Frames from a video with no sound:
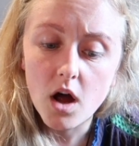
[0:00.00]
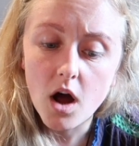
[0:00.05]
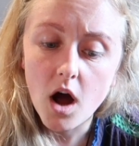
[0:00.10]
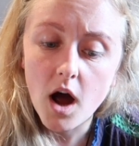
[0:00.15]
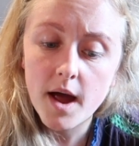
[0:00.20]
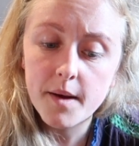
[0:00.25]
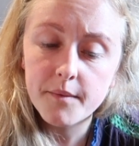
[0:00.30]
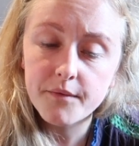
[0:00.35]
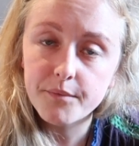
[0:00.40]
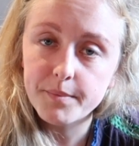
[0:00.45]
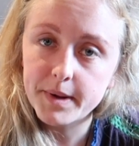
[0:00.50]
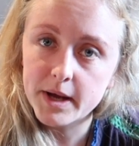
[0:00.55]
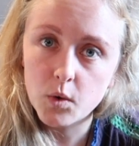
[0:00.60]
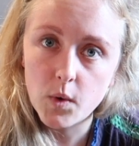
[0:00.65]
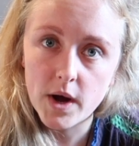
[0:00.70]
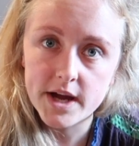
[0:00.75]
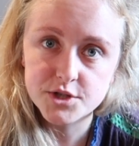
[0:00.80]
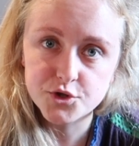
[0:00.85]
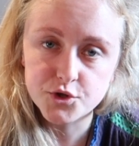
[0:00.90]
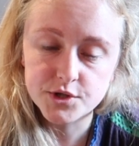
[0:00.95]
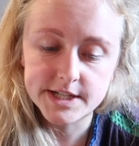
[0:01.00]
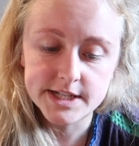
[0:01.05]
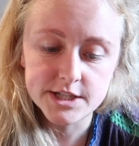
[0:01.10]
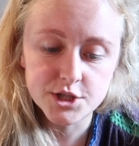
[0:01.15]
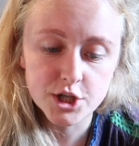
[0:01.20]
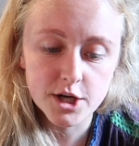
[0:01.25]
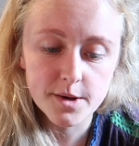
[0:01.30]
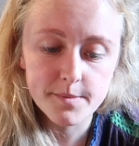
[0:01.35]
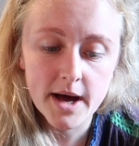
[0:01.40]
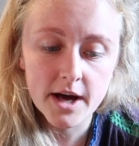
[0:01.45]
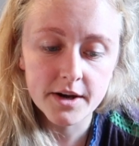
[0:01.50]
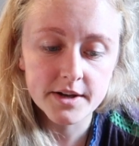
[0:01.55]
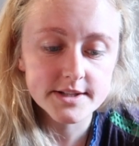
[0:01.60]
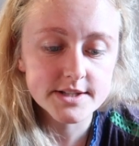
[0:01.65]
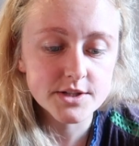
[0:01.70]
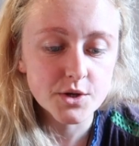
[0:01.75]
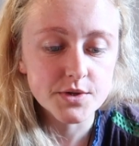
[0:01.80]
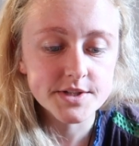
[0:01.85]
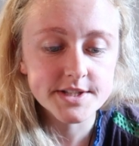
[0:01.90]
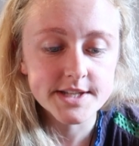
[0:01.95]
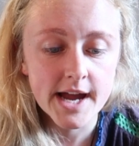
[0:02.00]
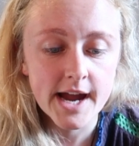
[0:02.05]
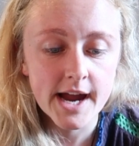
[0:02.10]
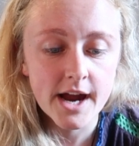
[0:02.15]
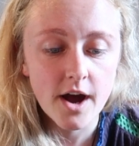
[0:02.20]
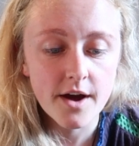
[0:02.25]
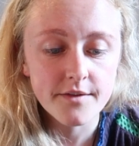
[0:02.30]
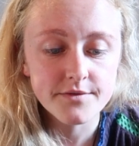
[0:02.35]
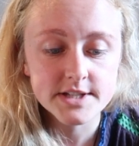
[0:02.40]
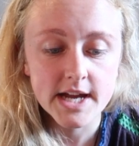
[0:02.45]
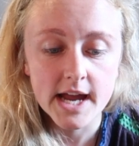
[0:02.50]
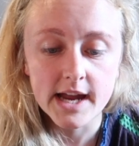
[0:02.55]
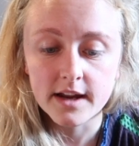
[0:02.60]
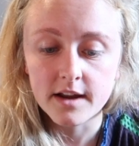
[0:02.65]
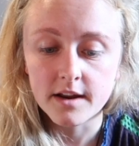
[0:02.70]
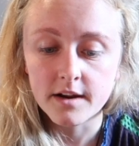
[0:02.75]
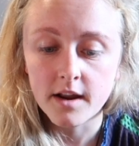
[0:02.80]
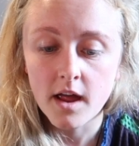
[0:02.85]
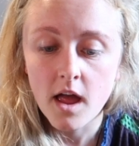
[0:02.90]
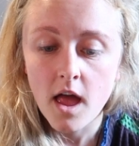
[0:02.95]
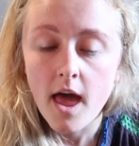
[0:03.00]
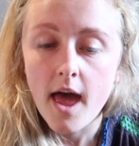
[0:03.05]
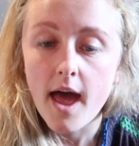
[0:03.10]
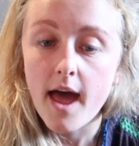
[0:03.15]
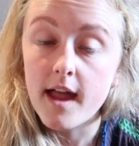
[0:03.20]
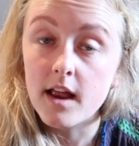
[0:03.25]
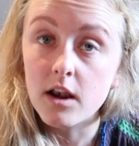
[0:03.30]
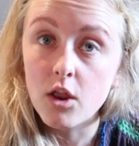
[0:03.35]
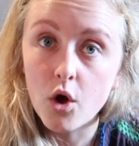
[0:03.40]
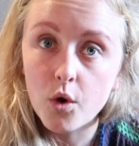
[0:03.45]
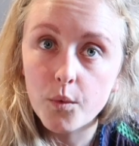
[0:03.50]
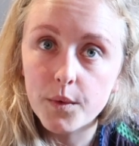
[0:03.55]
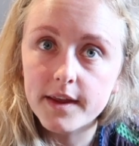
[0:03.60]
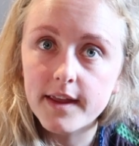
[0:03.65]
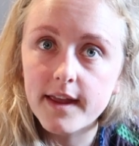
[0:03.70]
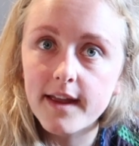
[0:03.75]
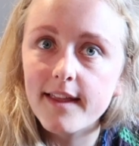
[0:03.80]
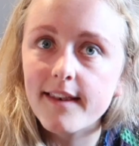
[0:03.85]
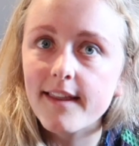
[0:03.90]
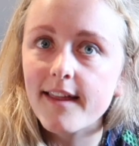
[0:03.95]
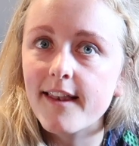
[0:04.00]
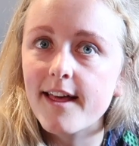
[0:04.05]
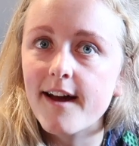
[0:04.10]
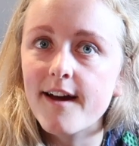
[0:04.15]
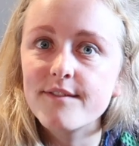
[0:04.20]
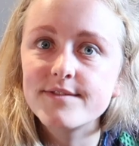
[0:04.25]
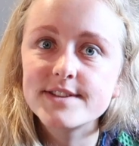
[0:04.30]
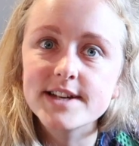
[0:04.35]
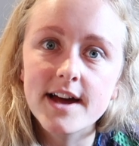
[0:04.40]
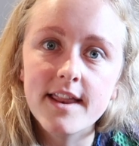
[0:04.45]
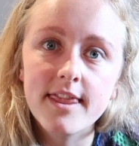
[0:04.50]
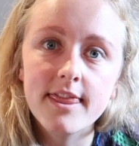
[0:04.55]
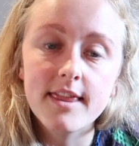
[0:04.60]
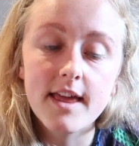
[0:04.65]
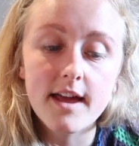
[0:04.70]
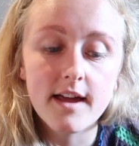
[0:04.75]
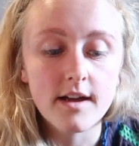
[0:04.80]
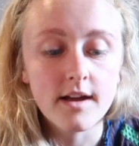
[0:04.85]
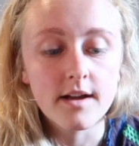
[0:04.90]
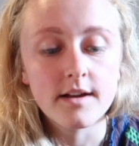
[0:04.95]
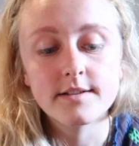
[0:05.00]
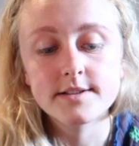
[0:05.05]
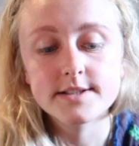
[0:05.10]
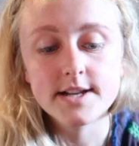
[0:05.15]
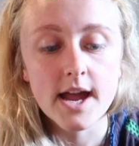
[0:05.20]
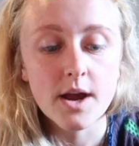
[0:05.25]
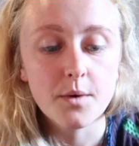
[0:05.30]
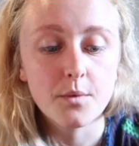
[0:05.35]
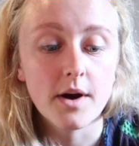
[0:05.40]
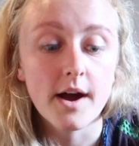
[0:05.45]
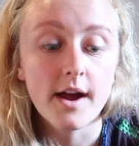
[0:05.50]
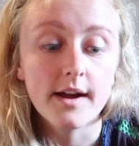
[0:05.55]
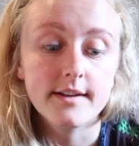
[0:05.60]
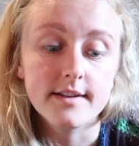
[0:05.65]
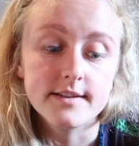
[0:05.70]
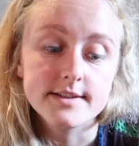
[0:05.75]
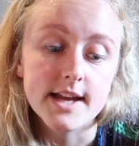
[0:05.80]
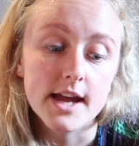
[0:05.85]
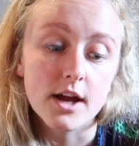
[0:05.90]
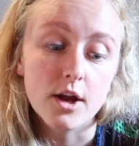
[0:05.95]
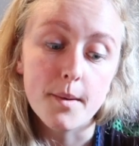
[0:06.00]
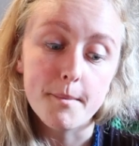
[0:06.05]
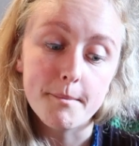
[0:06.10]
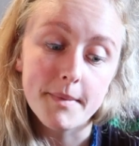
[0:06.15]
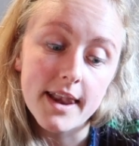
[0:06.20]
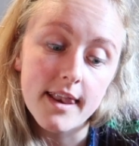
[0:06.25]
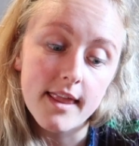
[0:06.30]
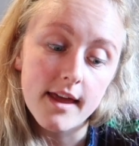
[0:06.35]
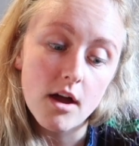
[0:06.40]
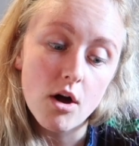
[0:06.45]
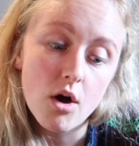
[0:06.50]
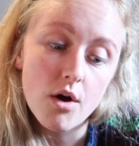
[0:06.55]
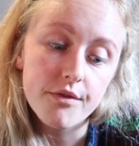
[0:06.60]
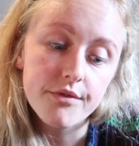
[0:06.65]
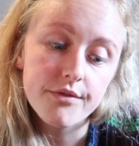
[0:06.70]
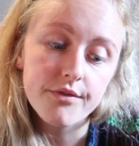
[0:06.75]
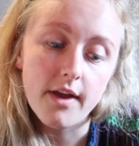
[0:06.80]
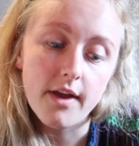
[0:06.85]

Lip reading: I've been quite strategic about it, so say I've taken a long weekend and I've done a day where I can take a Monday off,